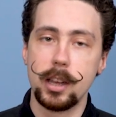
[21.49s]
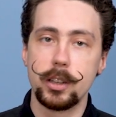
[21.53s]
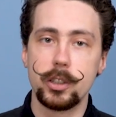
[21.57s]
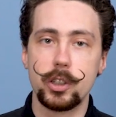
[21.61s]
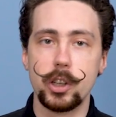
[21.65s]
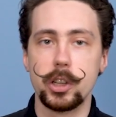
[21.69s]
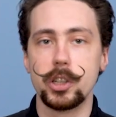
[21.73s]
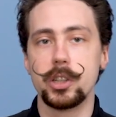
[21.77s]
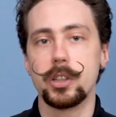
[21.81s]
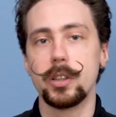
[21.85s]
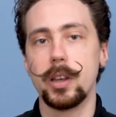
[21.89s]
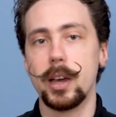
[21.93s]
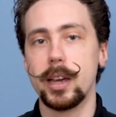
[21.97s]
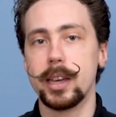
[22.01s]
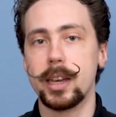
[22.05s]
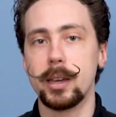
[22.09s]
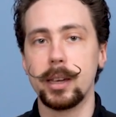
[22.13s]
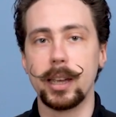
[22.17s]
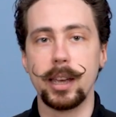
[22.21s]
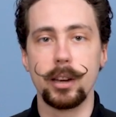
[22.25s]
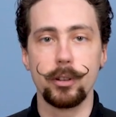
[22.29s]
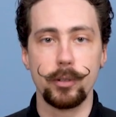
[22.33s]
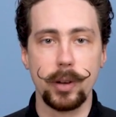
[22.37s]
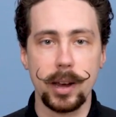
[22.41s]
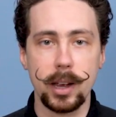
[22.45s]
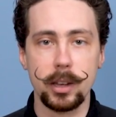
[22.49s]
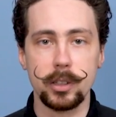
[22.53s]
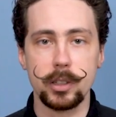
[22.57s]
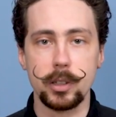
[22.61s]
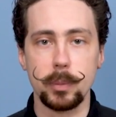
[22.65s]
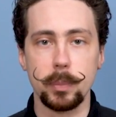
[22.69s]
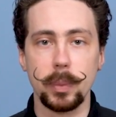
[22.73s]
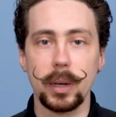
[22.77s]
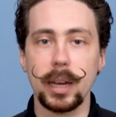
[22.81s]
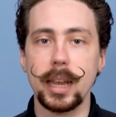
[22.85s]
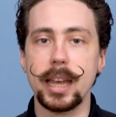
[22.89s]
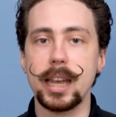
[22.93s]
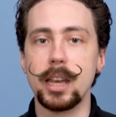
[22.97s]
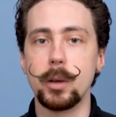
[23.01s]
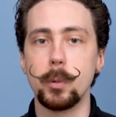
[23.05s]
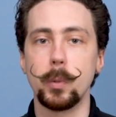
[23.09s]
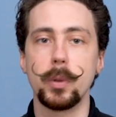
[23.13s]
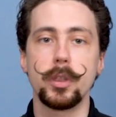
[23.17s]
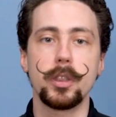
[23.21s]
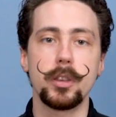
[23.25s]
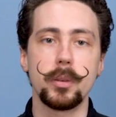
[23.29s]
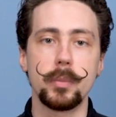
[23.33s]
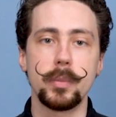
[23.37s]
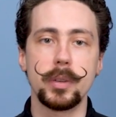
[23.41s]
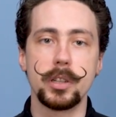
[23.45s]
just so that I can get around to playing
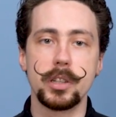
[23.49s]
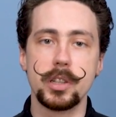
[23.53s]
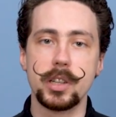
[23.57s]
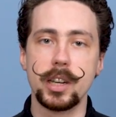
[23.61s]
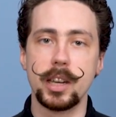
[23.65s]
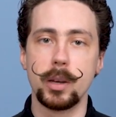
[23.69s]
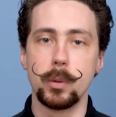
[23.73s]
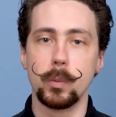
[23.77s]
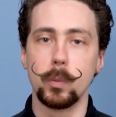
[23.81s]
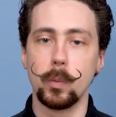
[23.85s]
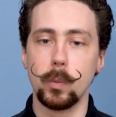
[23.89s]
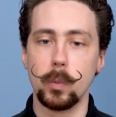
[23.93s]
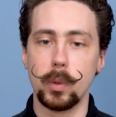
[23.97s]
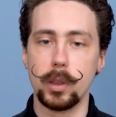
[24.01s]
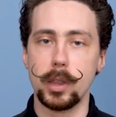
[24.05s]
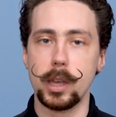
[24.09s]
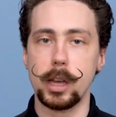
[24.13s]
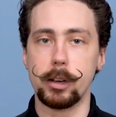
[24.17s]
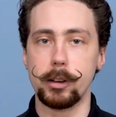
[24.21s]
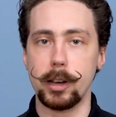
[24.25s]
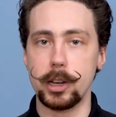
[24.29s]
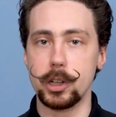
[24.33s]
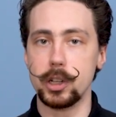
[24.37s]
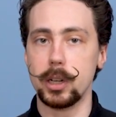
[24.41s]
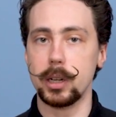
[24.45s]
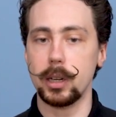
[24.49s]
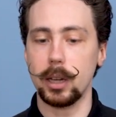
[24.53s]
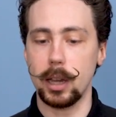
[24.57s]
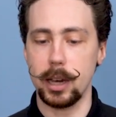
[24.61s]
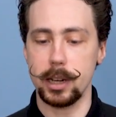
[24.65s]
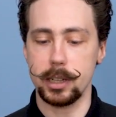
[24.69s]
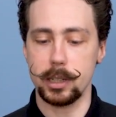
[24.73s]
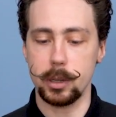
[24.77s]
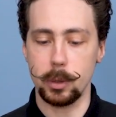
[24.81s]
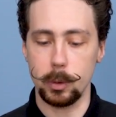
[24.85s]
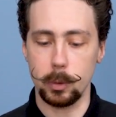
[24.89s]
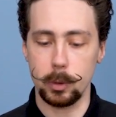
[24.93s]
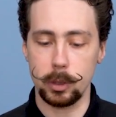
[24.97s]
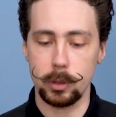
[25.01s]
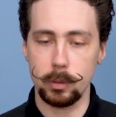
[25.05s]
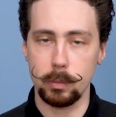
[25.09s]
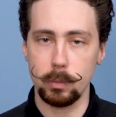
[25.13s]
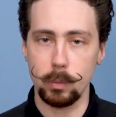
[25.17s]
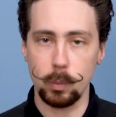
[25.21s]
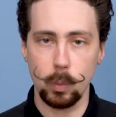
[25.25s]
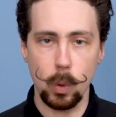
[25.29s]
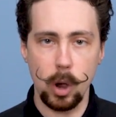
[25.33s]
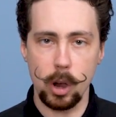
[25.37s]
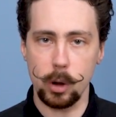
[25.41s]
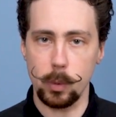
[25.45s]
with them and seeing what they're actually like to
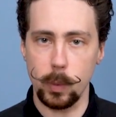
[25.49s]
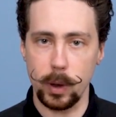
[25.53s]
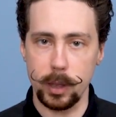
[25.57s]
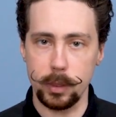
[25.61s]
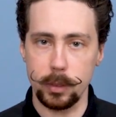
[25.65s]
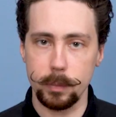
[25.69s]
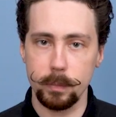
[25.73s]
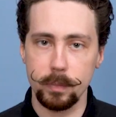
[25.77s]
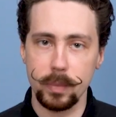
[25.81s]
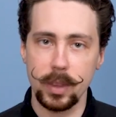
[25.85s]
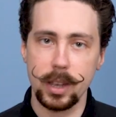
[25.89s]
work with.